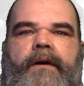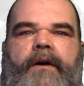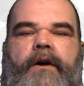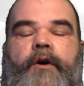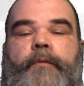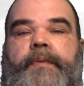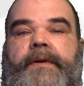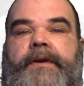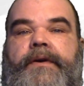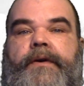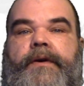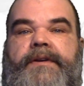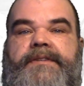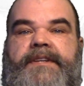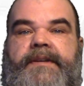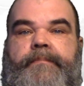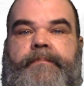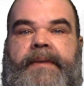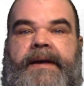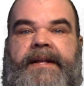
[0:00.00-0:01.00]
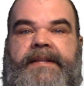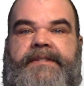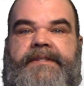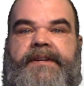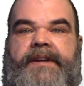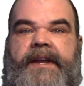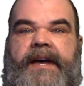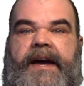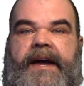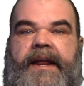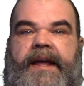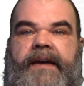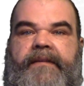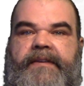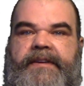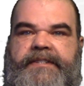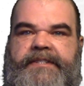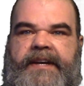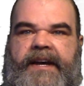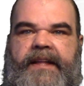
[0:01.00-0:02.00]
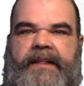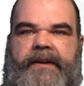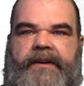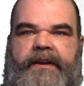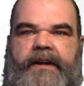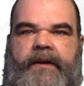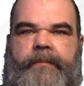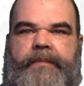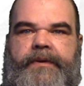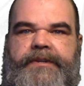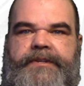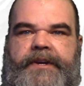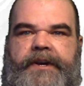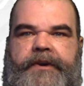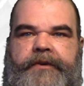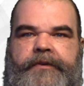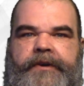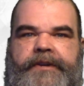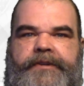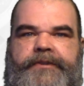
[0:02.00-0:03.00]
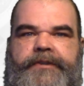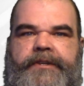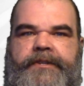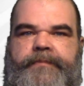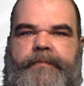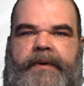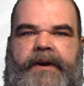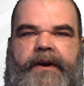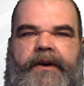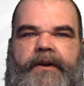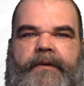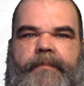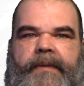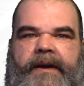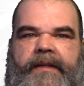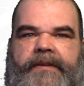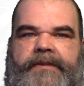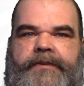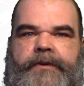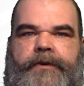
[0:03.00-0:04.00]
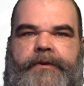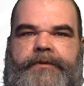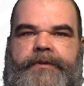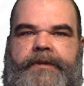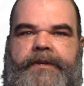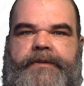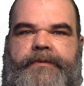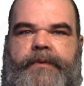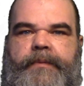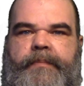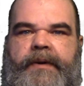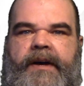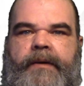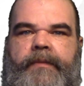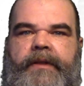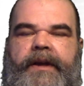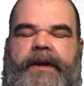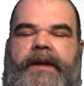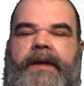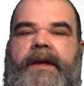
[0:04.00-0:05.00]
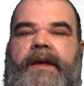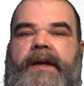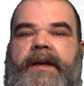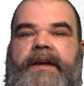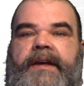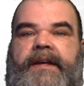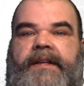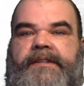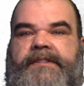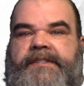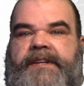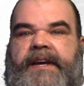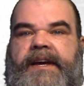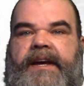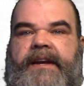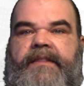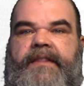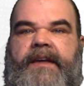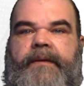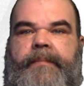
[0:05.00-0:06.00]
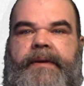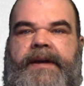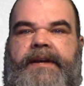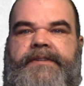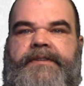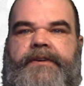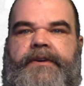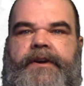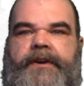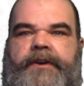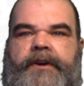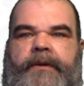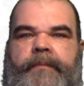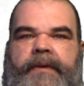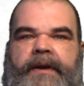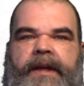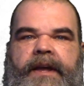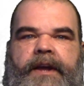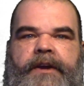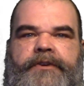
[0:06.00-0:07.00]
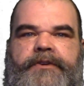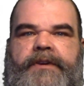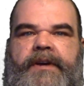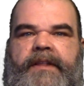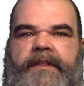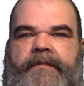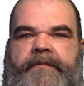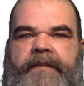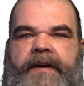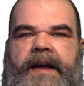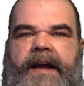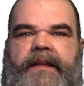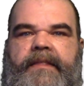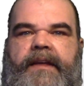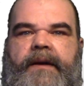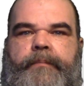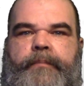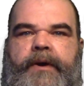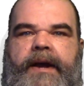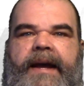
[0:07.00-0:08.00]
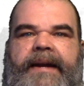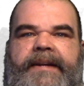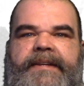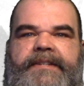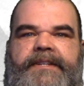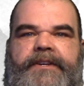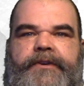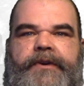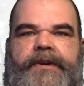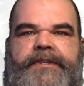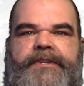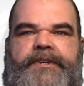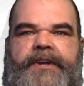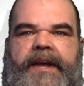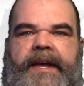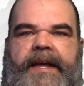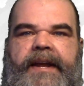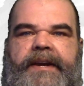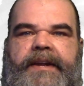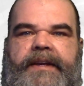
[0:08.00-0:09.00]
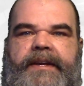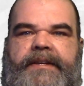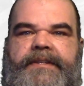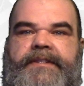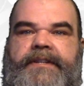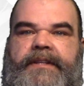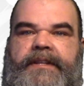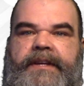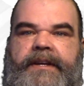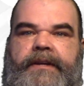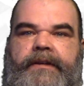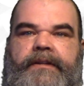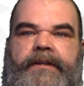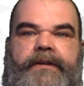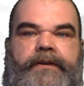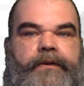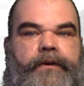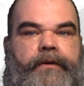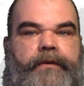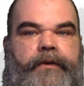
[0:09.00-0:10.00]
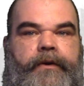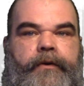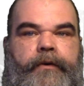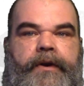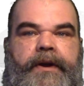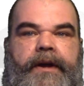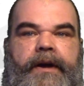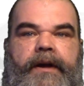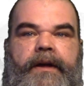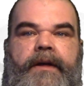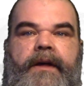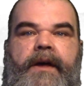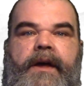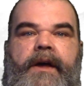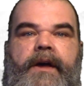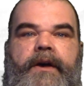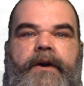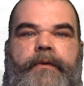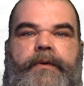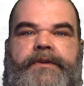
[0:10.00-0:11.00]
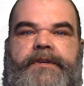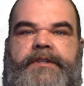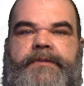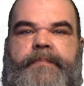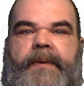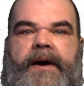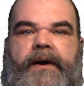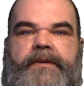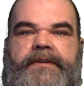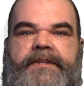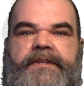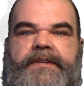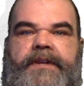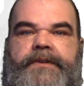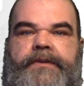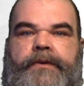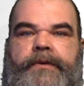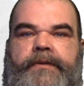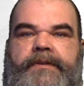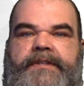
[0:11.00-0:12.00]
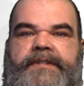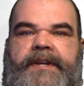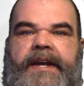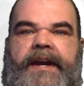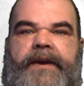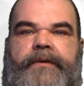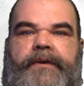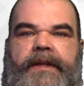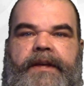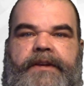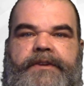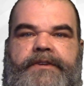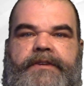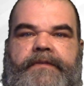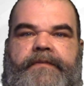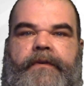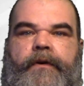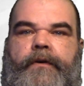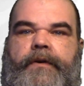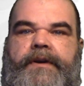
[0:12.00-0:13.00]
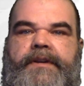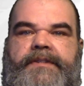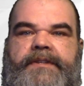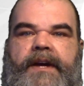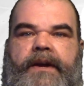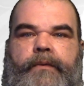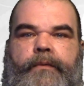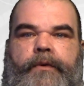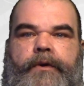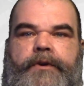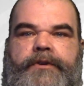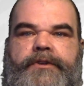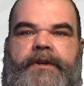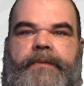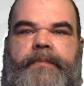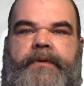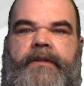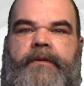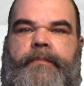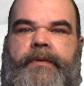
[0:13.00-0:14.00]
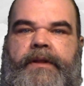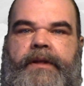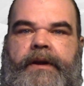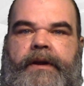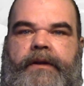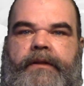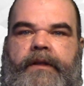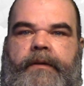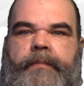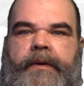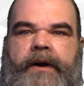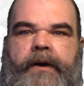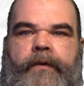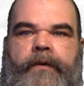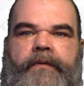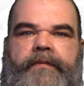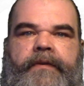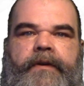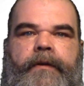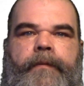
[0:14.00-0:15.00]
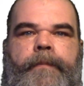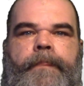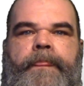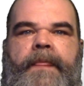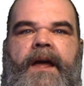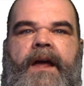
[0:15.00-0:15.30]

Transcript: Open Doors admits not having solid numbers on Christians martyred by the Socialist Republic. Instead, they base their determination on the fact that practicing Christianity is illegal in North Korea, which espouses its own state religion focused on worship of the politically powerful.